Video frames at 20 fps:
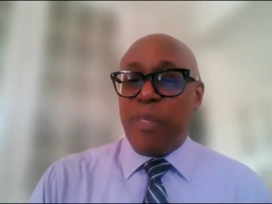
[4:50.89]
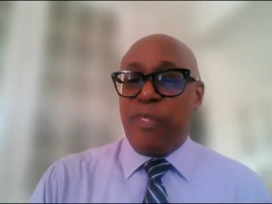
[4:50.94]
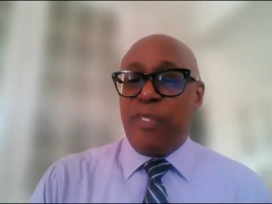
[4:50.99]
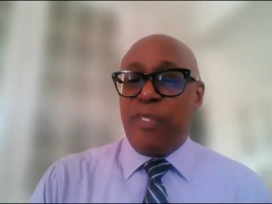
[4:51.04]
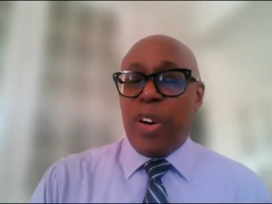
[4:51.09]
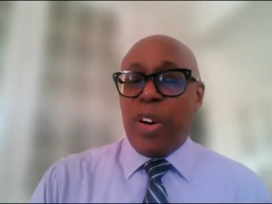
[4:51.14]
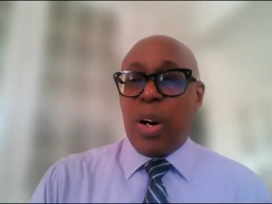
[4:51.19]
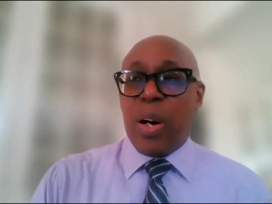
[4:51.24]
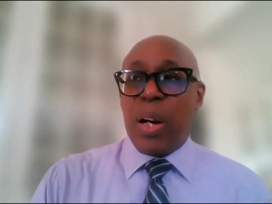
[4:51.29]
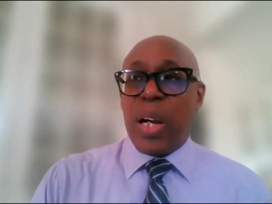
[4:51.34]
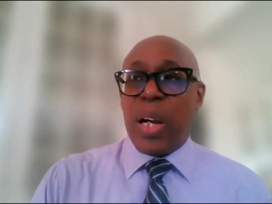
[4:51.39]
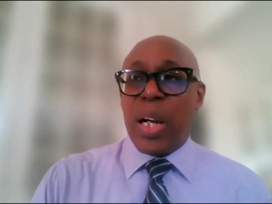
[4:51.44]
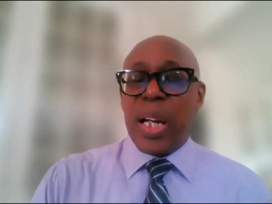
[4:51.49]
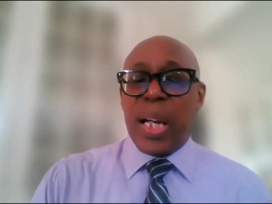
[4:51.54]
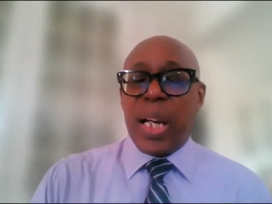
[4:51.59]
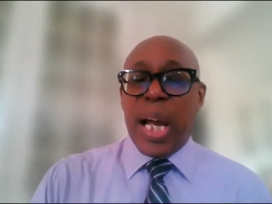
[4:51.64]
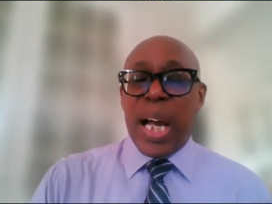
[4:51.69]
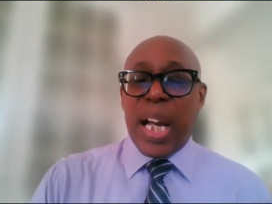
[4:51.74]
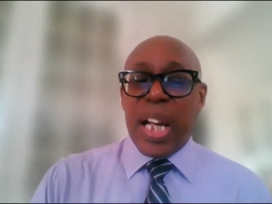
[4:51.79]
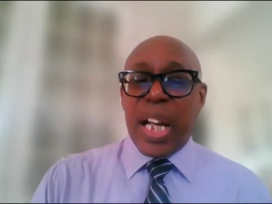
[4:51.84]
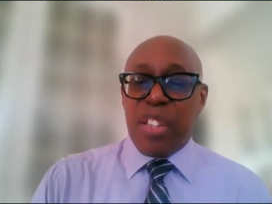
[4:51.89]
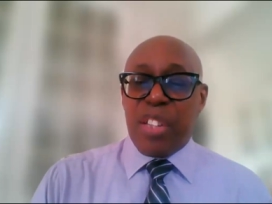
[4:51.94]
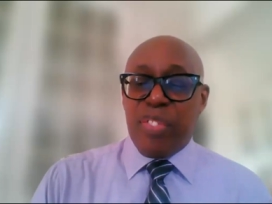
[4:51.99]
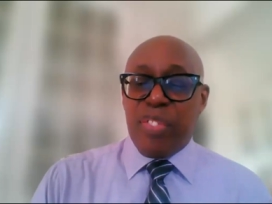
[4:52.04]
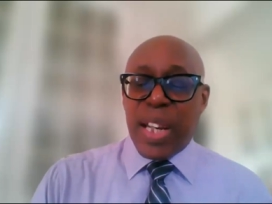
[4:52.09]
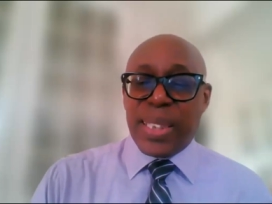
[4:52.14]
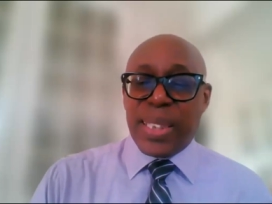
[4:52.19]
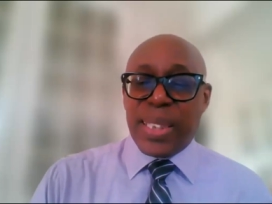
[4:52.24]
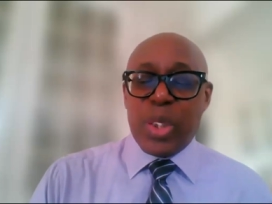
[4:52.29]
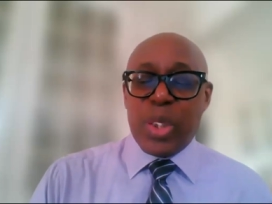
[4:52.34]
for
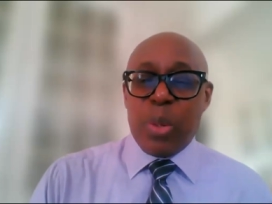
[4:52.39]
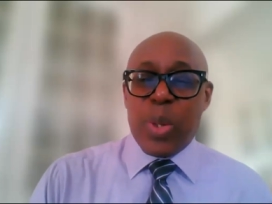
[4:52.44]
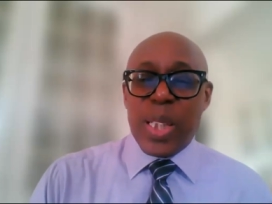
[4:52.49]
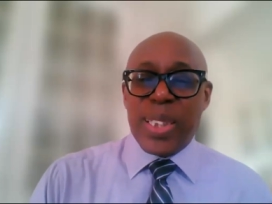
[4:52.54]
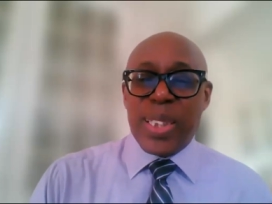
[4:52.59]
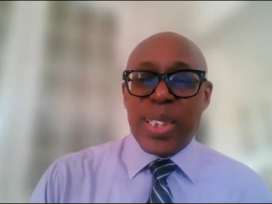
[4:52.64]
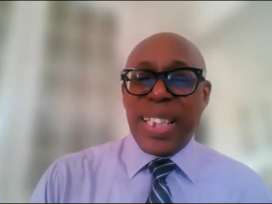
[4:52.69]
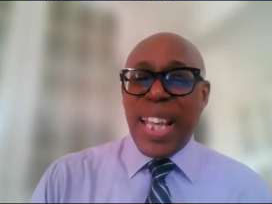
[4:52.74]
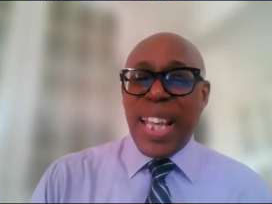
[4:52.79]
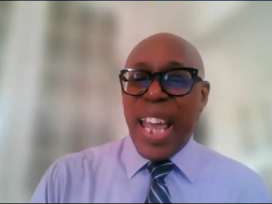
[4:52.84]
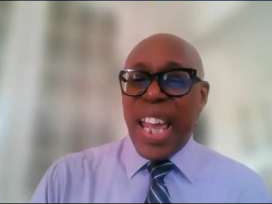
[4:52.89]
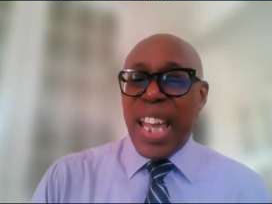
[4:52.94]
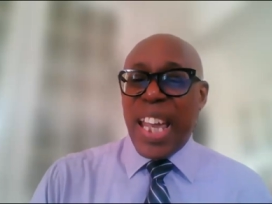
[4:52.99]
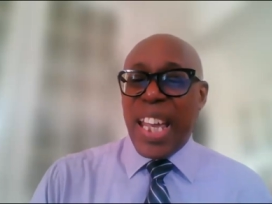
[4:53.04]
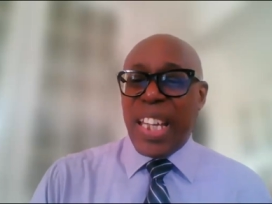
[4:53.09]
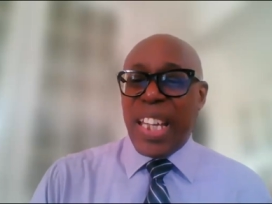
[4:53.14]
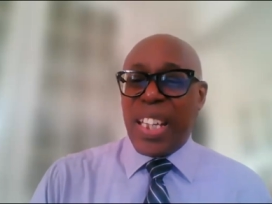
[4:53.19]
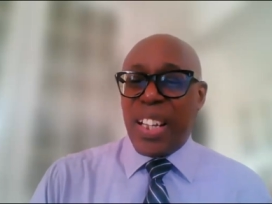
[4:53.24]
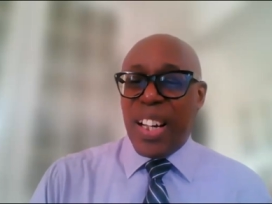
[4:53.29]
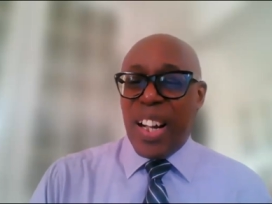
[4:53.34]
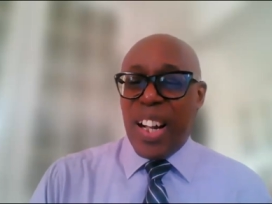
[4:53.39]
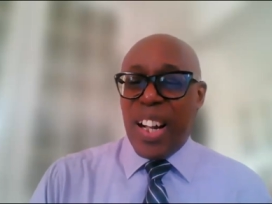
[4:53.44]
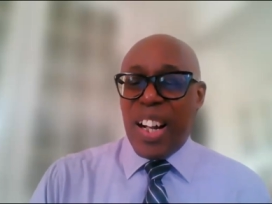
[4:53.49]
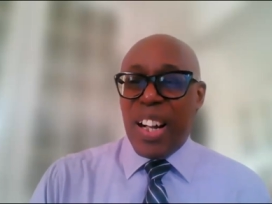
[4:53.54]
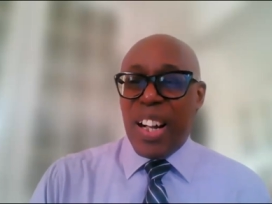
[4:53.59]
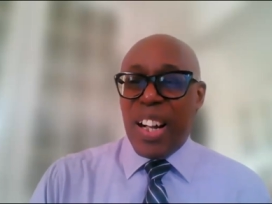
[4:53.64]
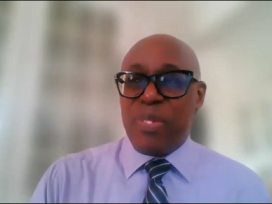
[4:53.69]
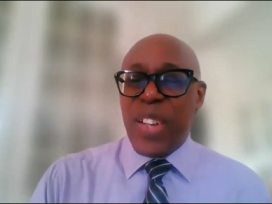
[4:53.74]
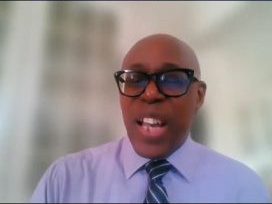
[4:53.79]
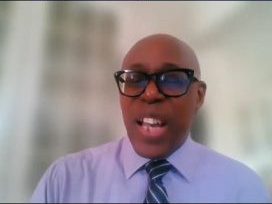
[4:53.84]
address towards the end
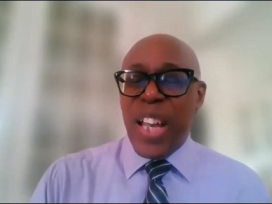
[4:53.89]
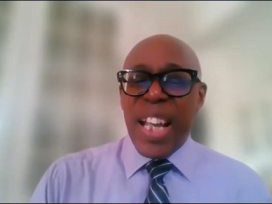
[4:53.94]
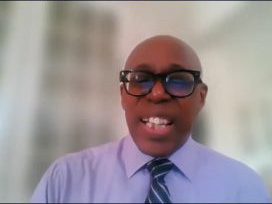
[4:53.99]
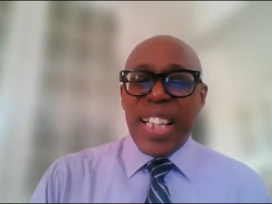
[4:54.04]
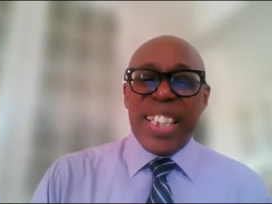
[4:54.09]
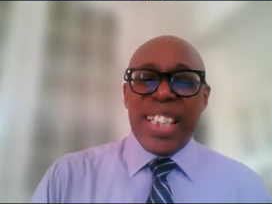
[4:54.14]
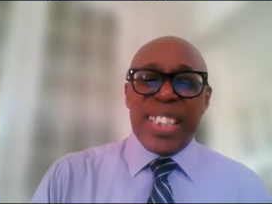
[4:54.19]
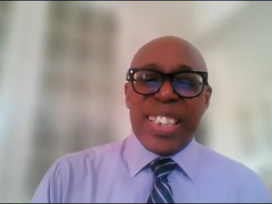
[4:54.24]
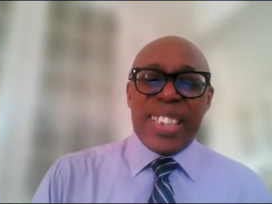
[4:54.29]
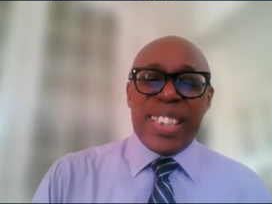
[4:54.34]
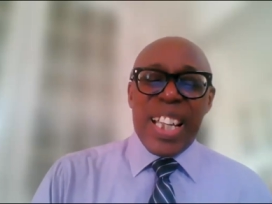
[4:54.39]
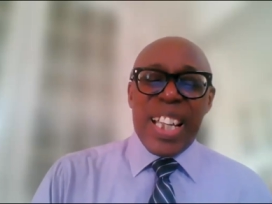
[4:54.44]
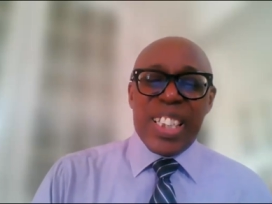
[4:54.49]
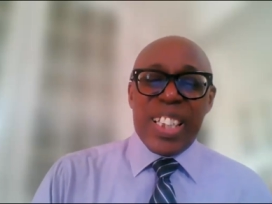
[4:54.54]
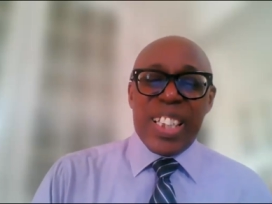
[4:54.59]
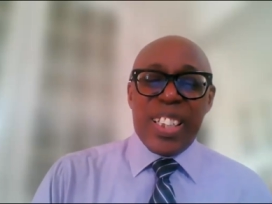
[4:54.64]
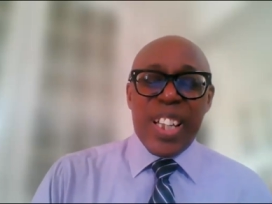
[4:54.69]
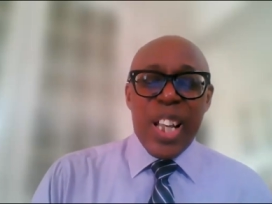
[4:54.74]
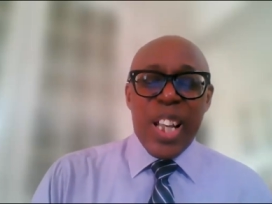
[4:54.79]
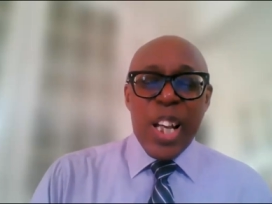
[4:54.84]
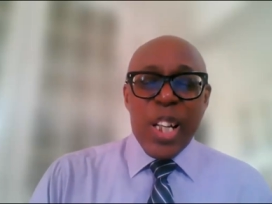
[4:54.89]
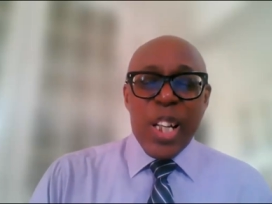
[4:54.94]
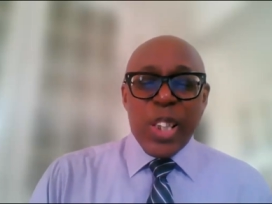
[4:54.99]
of this session.